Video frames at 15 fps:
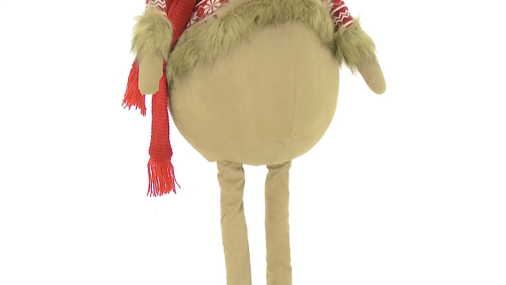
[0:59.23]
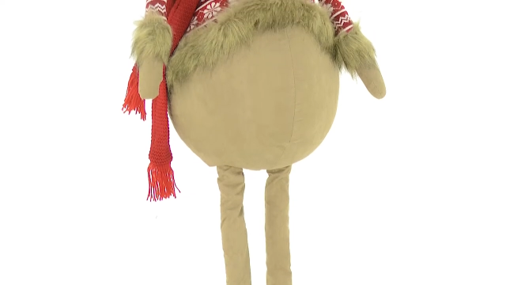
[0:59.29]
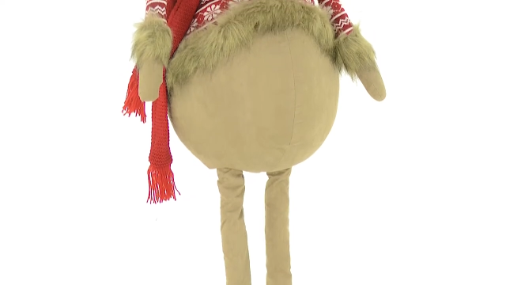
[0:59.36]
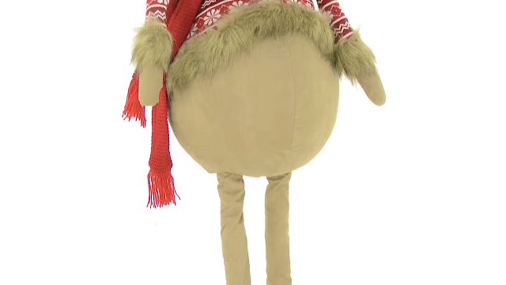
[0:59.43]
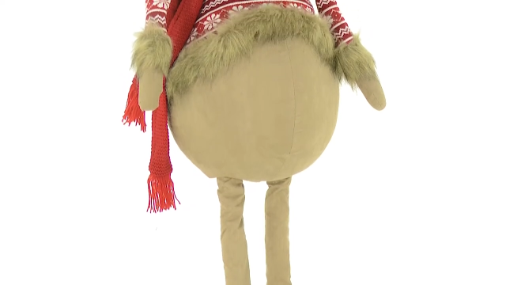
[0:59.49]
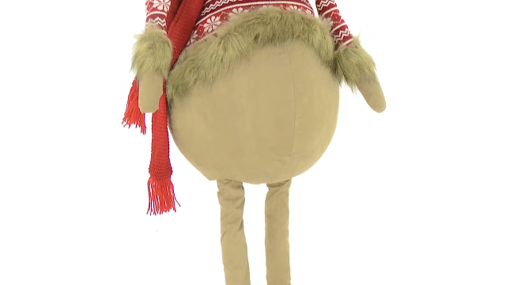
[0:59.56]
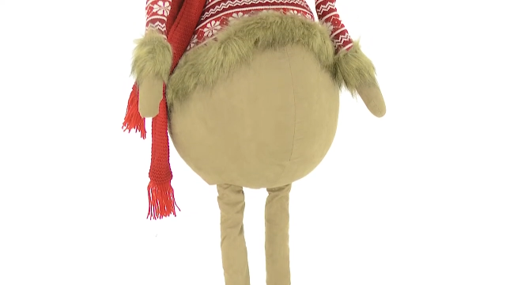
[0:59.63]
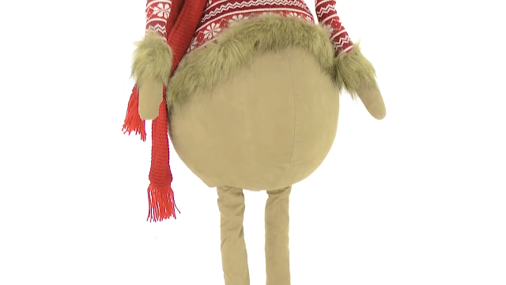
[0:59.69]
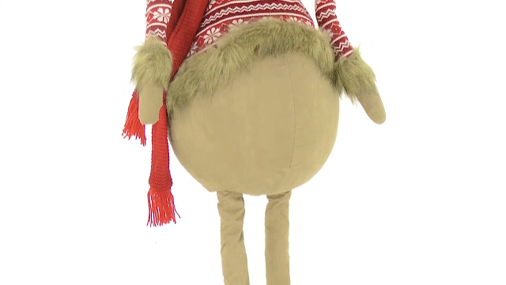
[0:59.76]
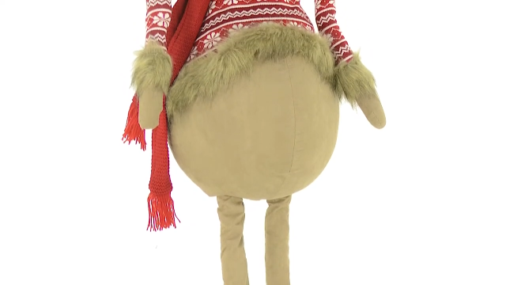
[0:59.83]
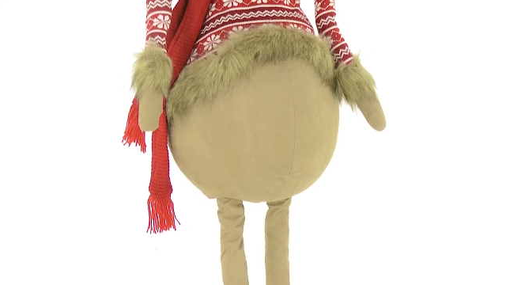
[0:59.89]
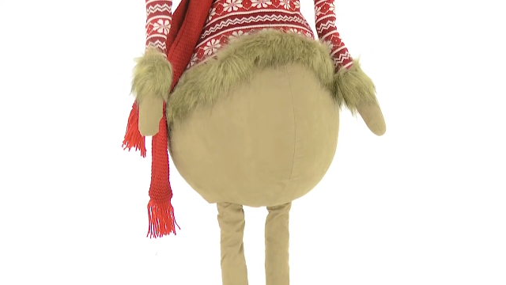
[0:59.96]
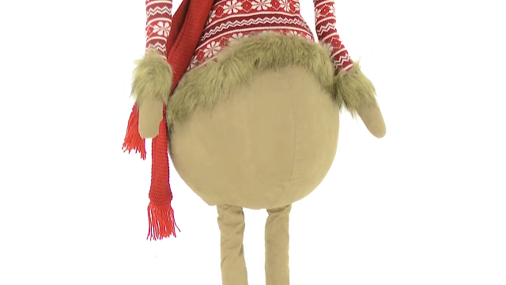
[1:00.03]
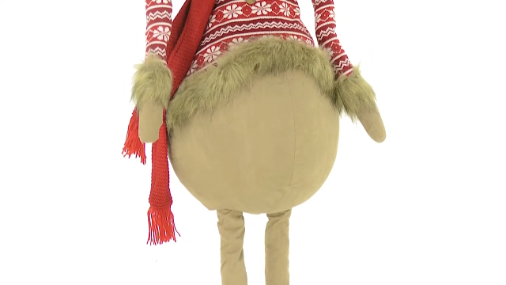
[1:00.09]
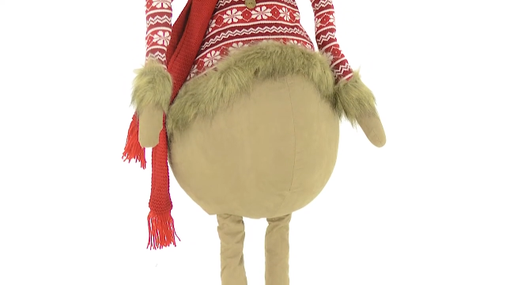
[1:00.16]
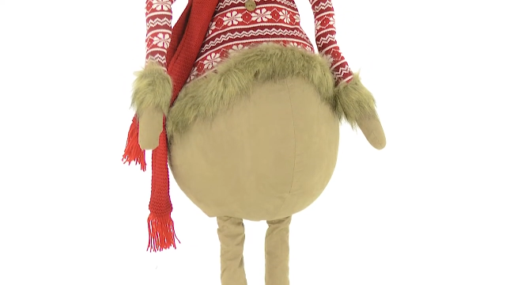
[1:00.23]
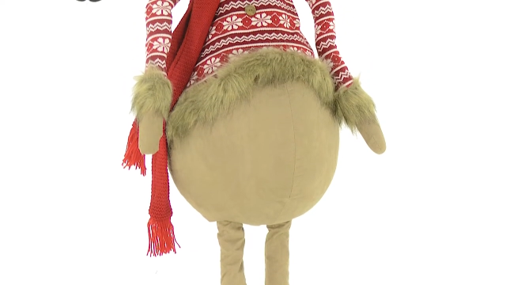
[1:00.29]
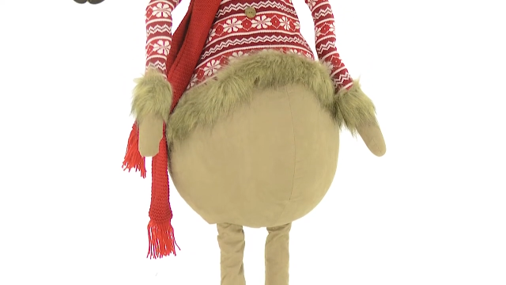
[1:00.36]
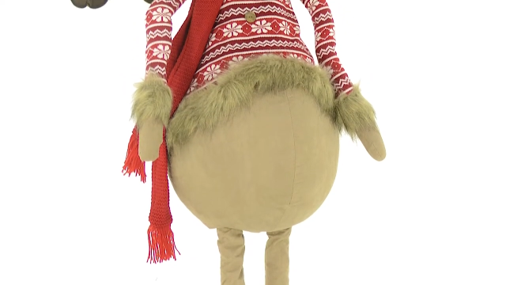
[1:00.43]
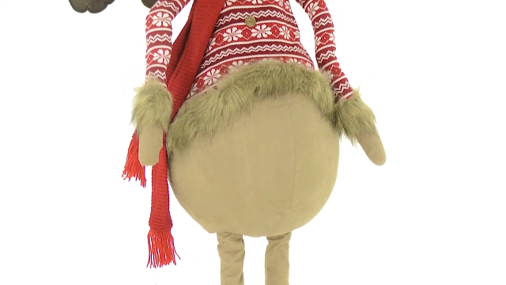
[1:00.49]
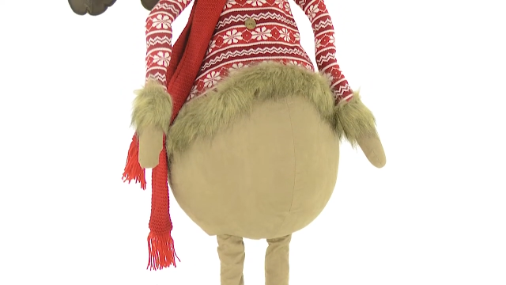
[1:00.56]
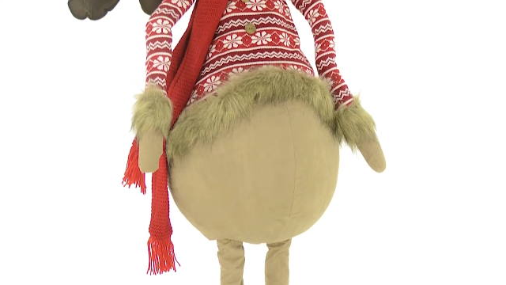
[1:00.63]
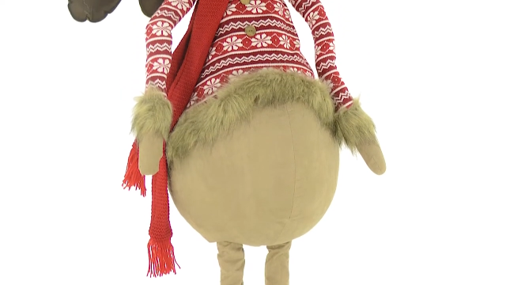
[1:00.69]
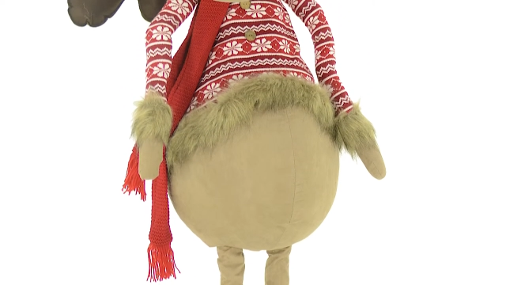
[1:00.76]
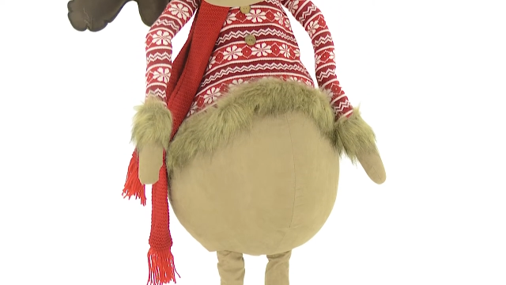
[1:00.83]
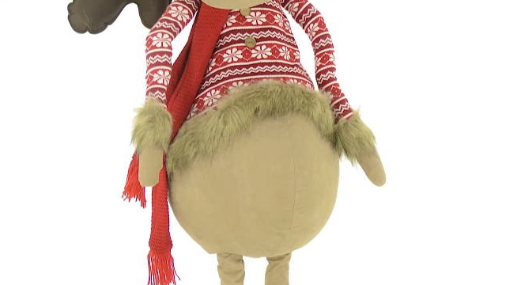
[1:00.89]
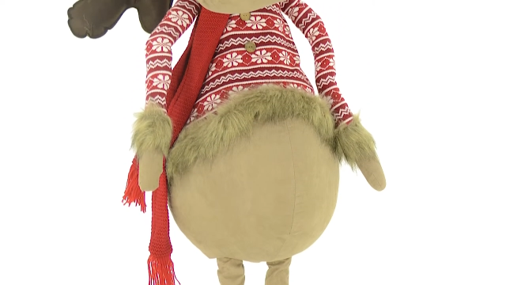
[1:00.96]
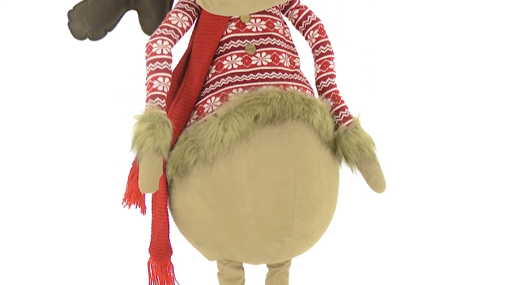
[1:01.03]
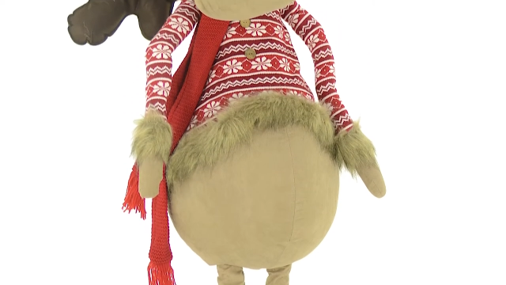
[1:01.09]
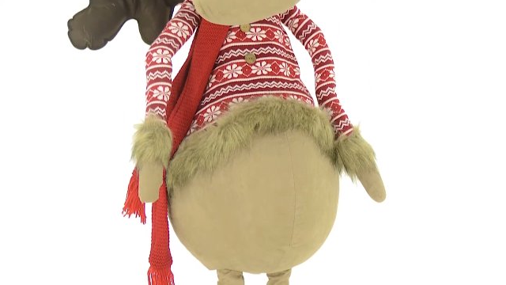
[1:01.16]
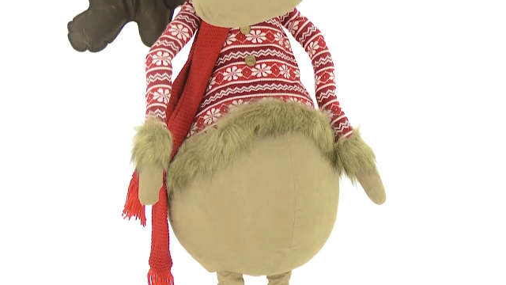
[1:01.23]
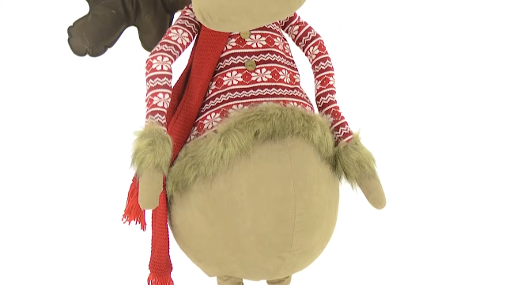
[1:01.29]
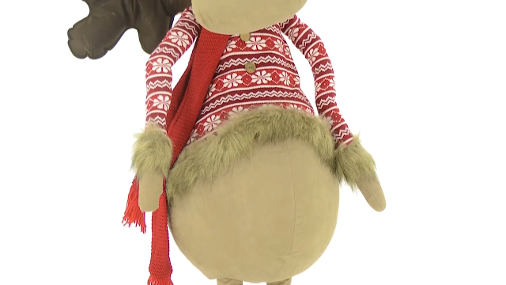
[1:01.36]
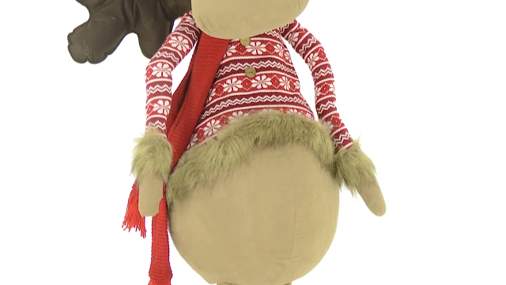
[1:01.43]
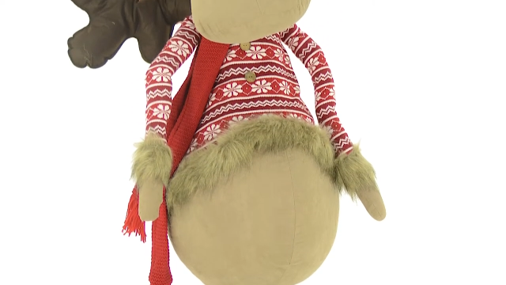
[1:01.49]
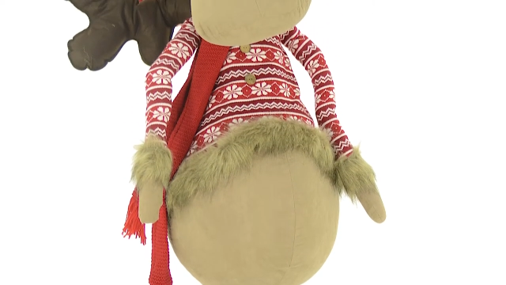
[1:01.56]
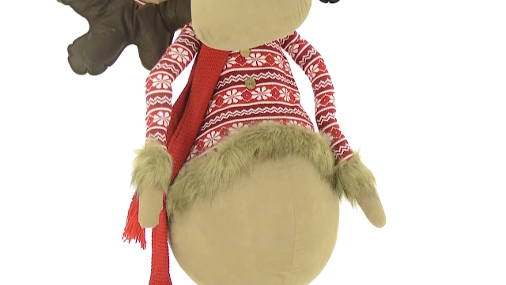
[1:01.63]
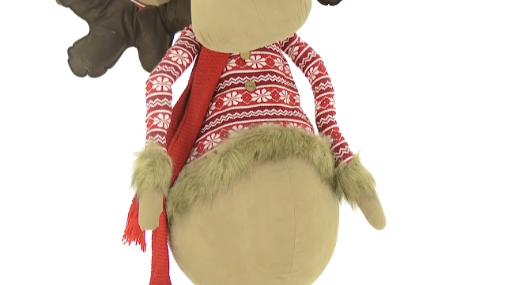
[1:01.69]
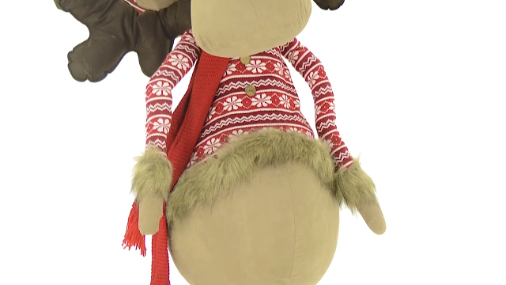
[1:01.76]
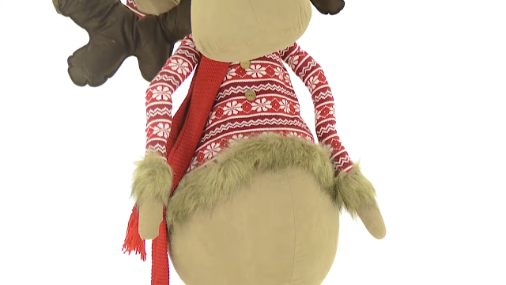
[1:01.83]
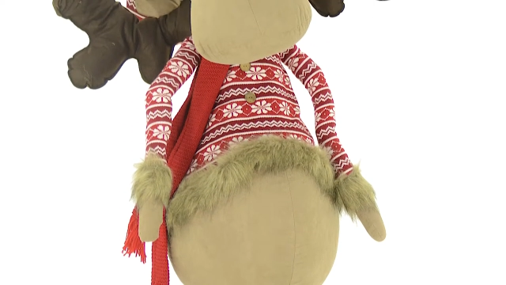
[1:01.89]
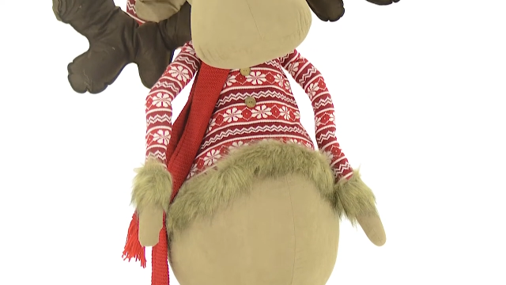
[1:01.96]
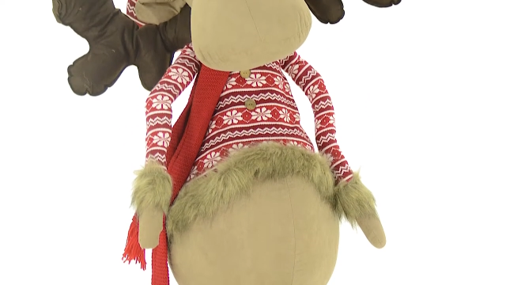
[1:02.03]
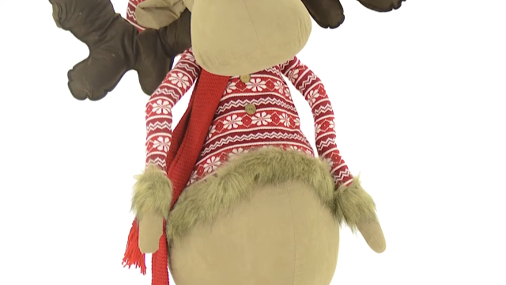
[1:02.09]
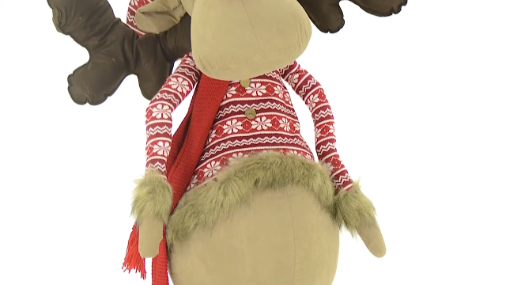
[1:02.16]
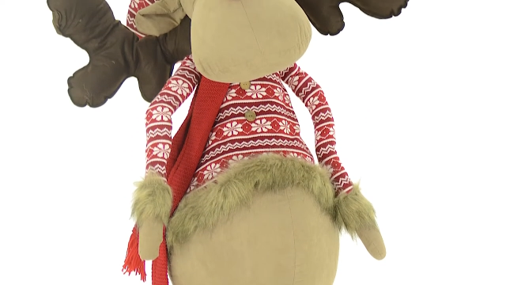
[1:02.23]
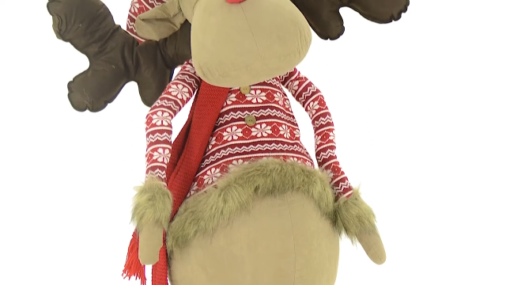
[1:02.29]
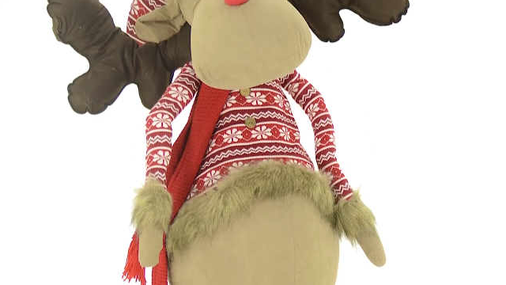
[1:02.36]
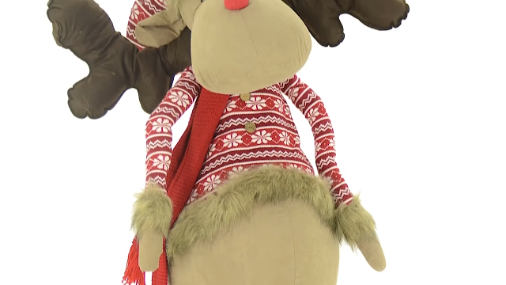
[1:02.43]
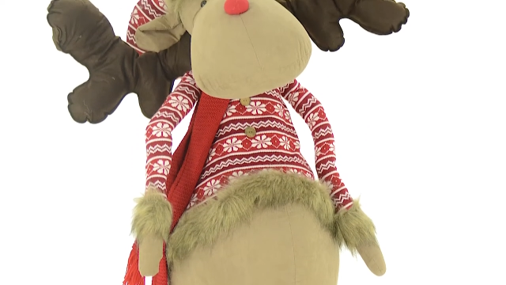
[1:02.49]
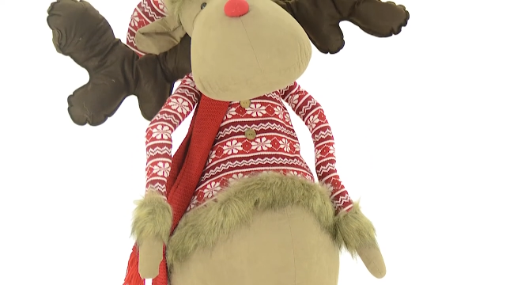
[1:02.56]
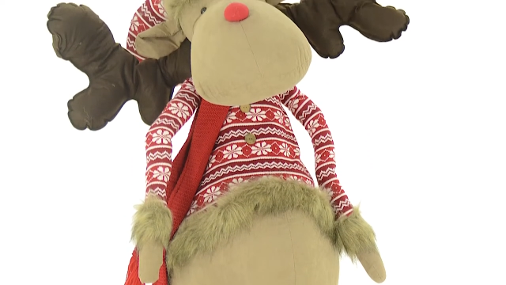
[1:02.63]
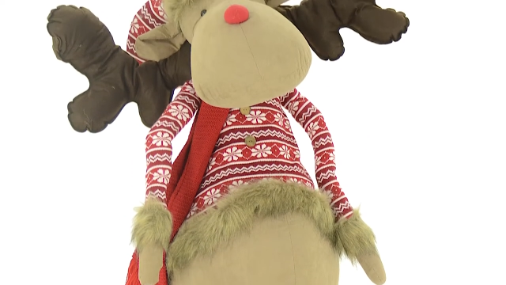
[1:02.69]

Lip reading: No face is visible, so there are no lips to read.